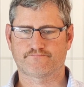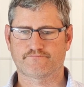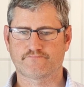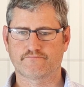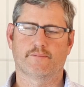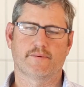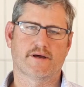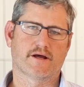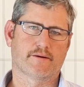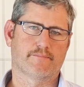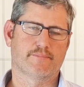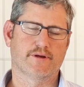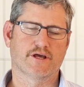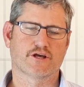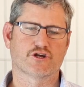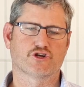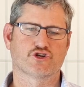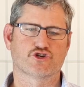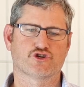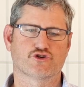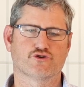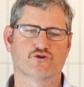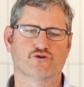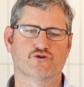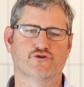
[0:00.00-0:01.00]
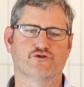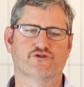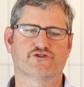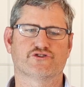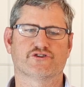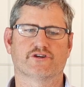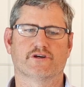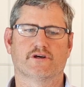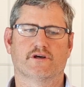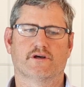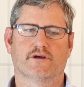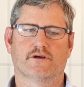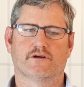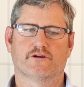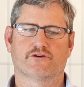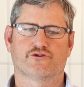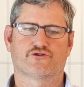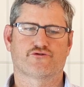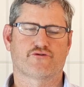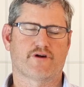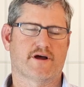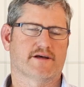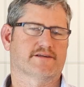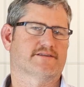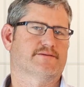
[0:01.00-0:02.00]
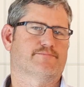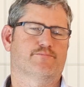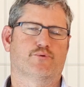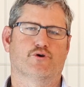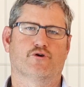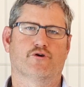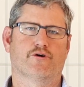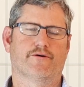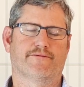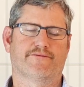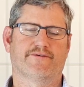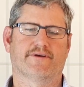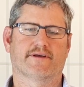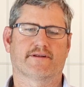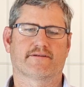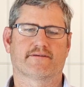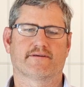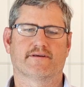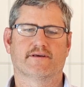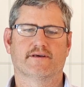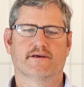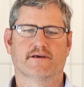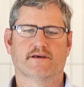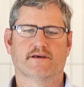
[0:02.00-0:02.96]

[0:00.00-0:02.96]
to be able to pick and choose. Trust perfect.